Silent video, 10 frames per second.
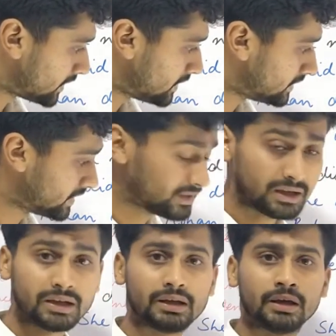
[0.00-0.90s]
written
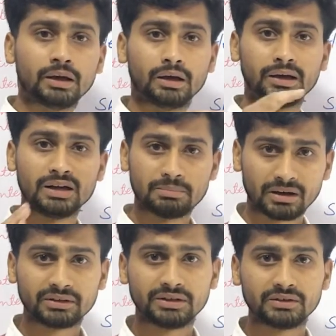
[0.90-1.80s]
did in
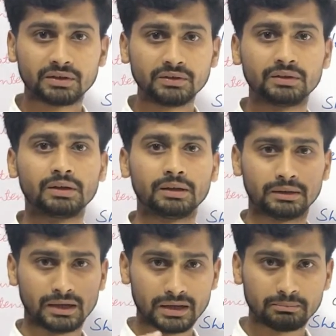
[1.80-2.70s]
parentheses,
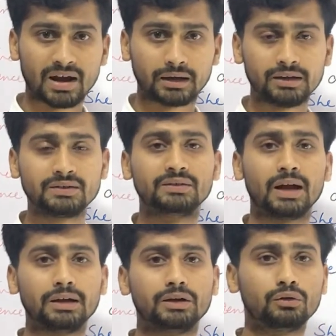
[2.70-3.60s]
in brackets,
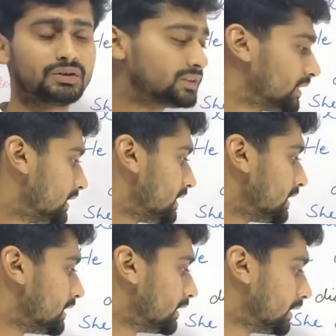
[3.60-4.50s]
that denotes
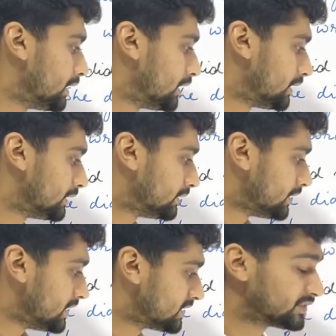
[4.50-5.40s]

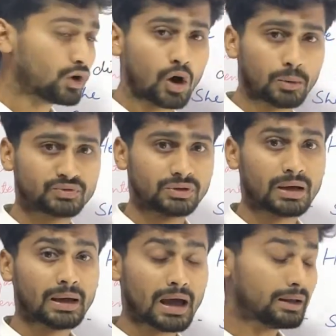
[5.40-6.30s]
it is option.
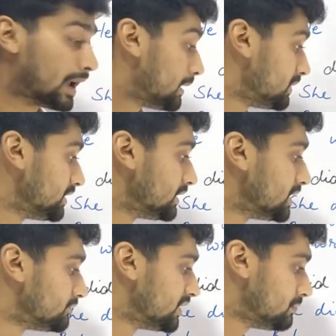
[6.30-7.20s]
I mean,
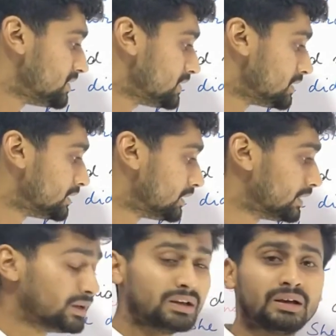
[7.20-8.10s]
it will be
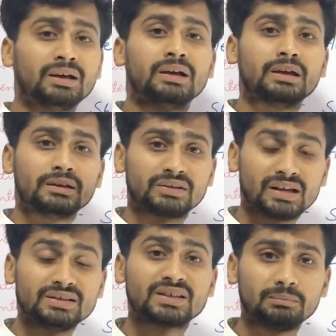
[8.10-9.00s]

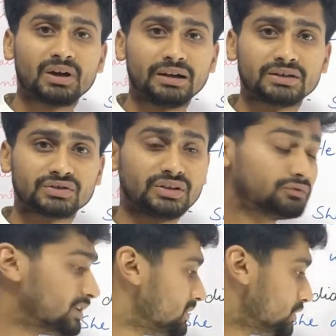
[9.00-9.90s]
in some condition.
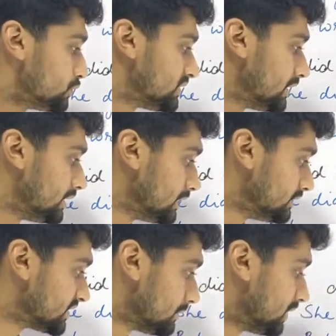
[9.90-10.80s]
It will be used
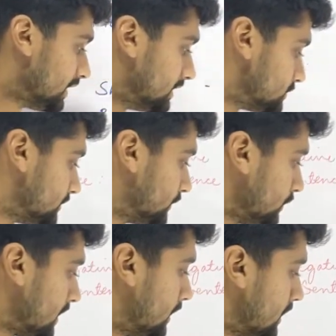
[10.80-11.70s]
in some conditions.
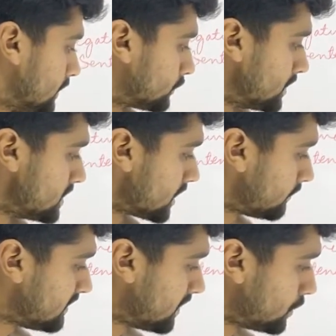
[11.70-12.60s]
Okay. So
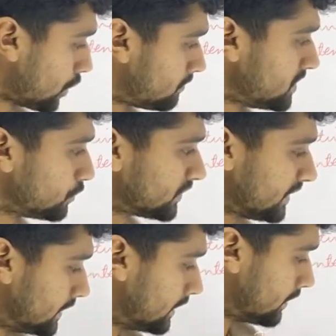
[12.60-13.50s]
here we will not be using